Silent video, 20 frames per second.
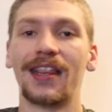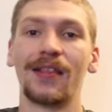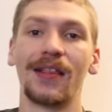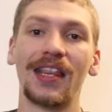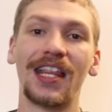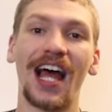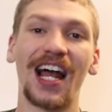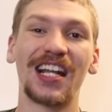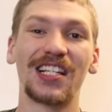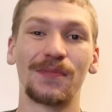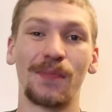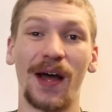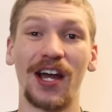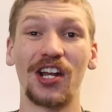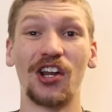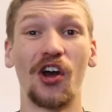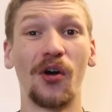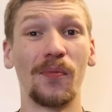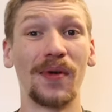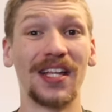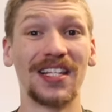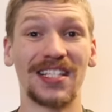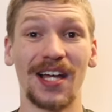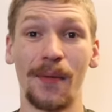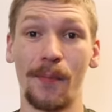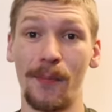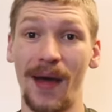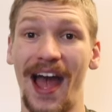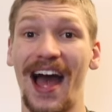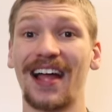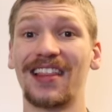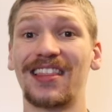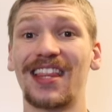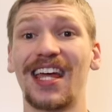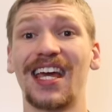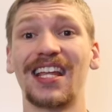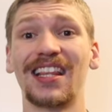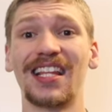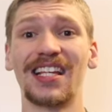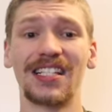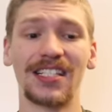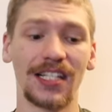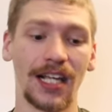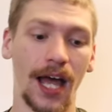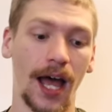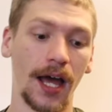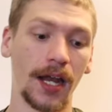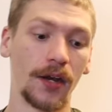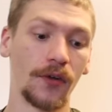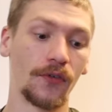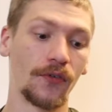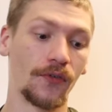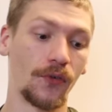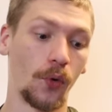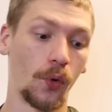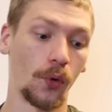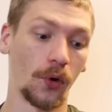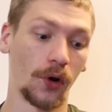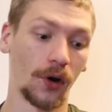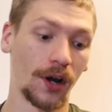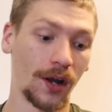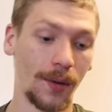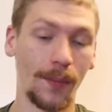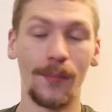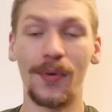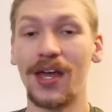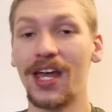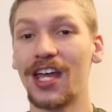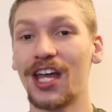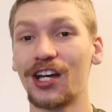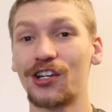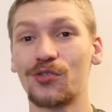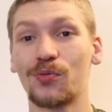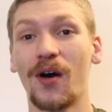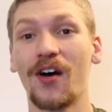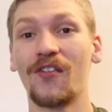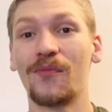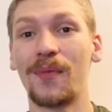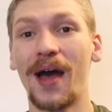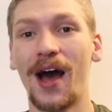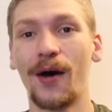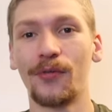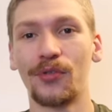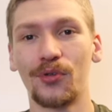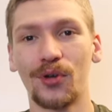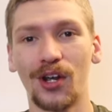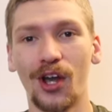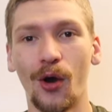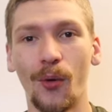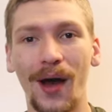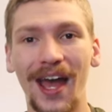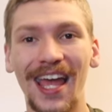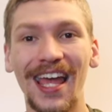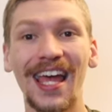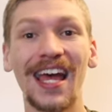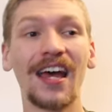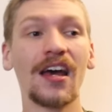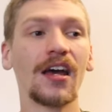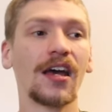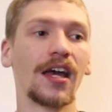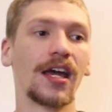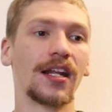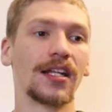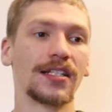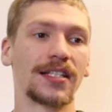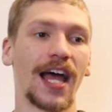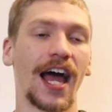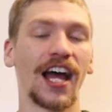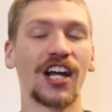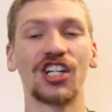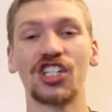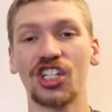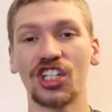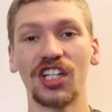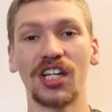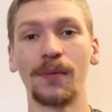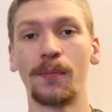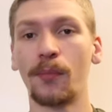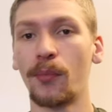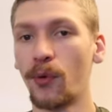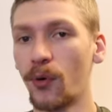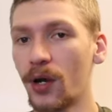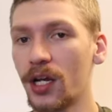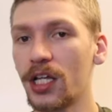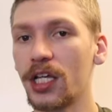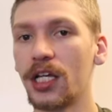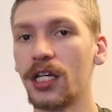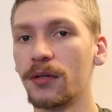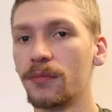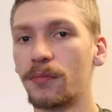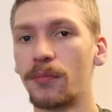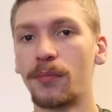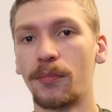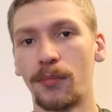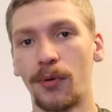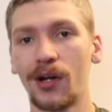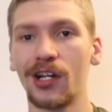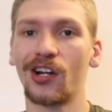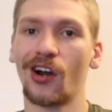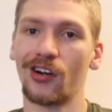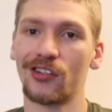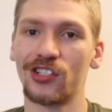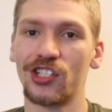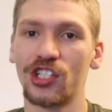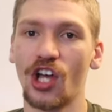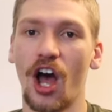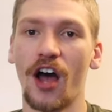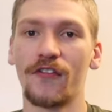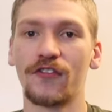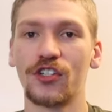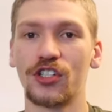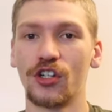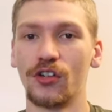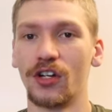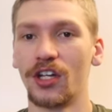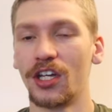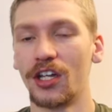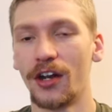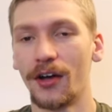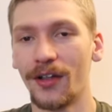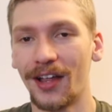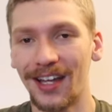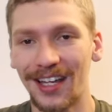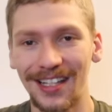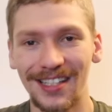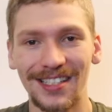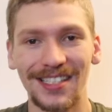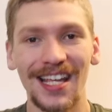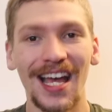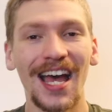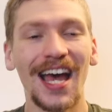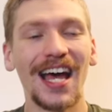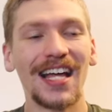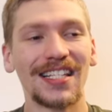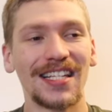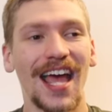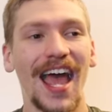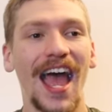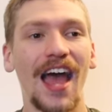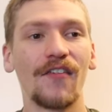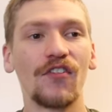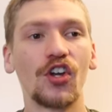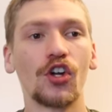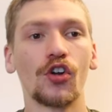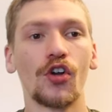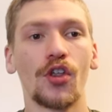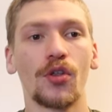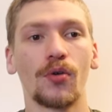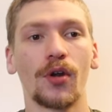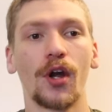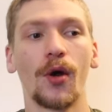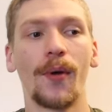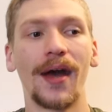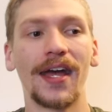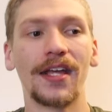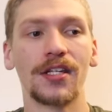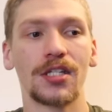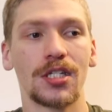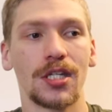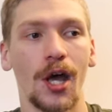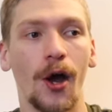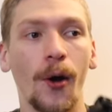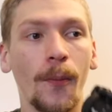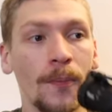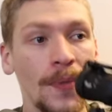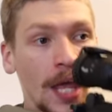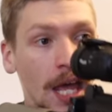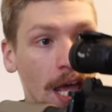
that is by no means a bad thing. This gun, for being a 12-pound 308, it is actually pretty darn soft shooting, you know, like it's a heavier 308, so